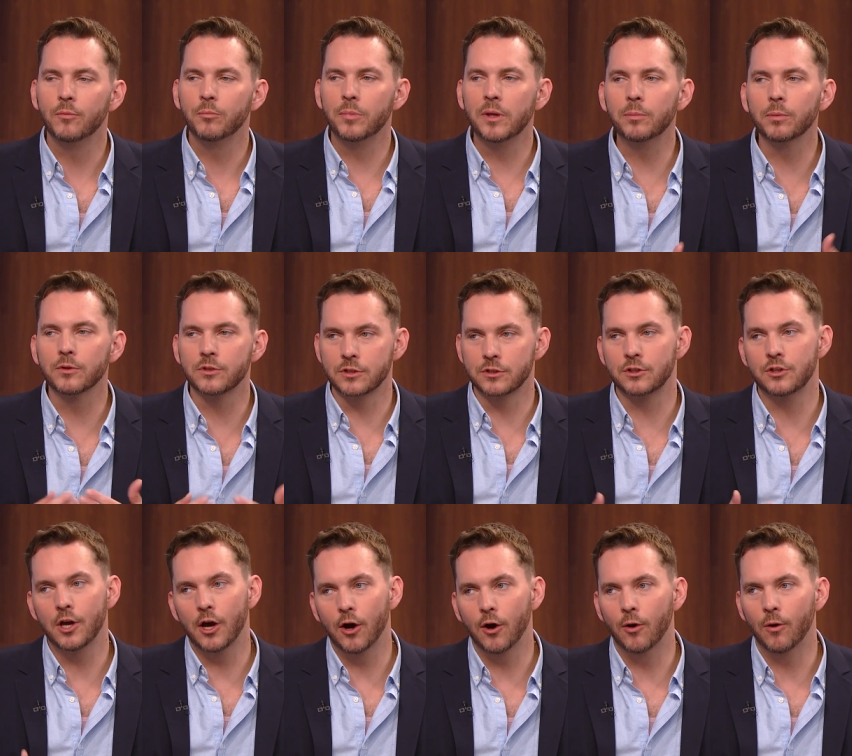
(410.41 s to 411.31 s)
People just
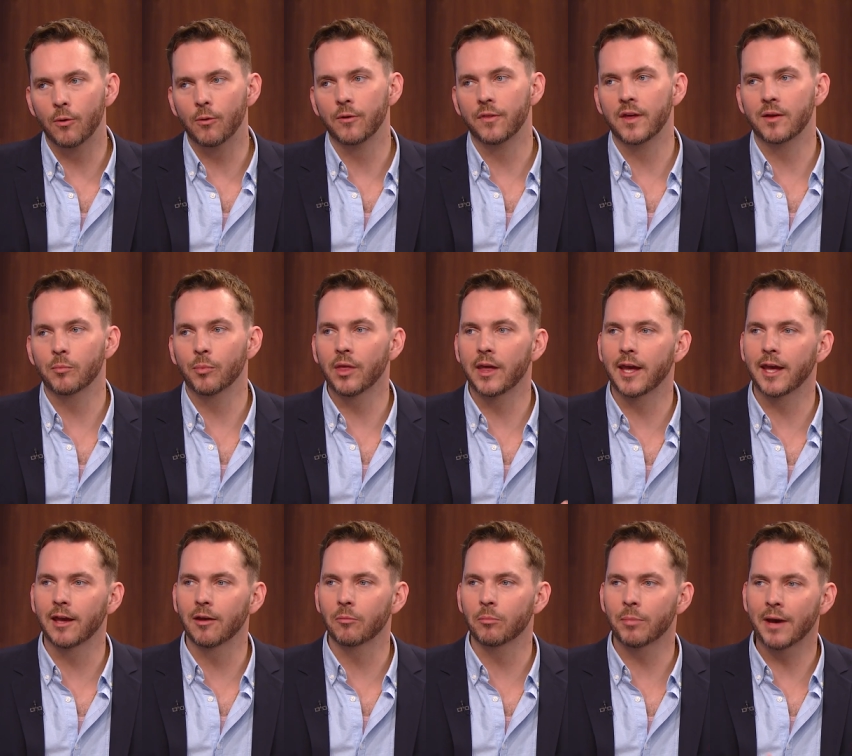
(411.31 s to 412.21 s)
know that
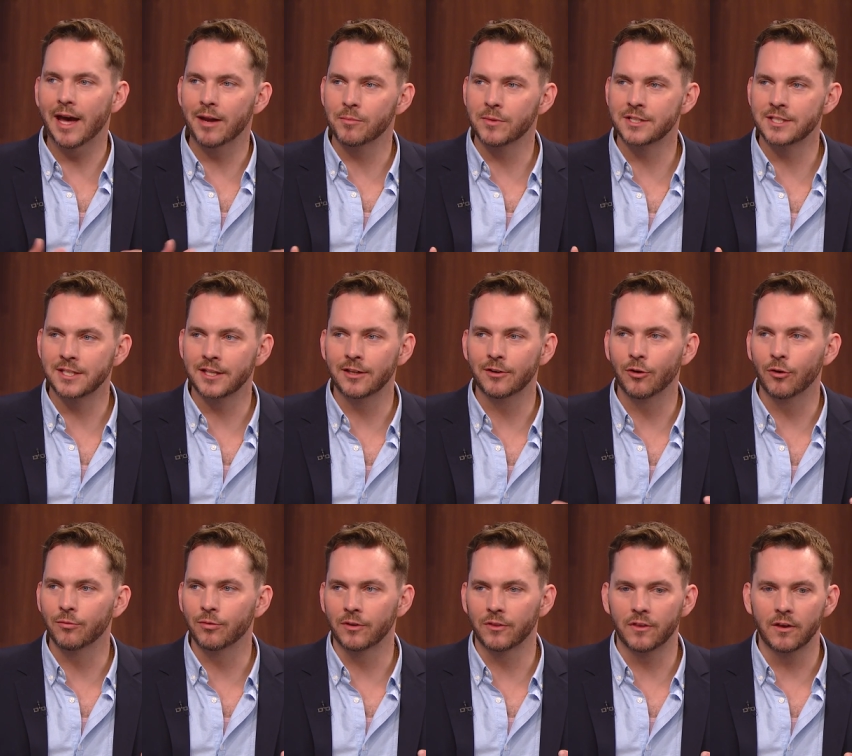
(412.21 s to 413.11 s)
playing badminton
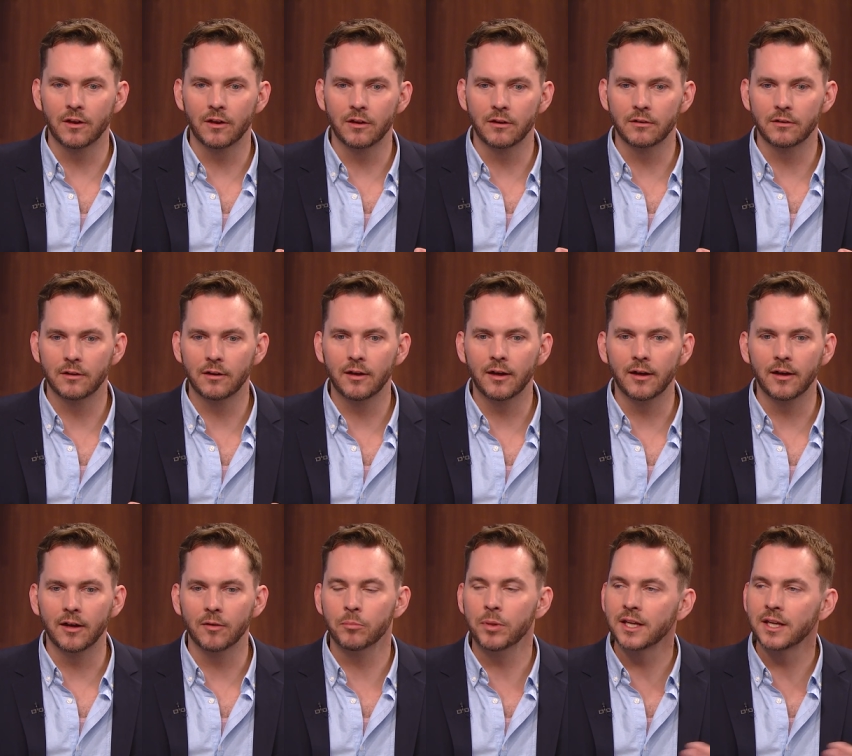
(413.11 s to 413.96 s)
over the uh,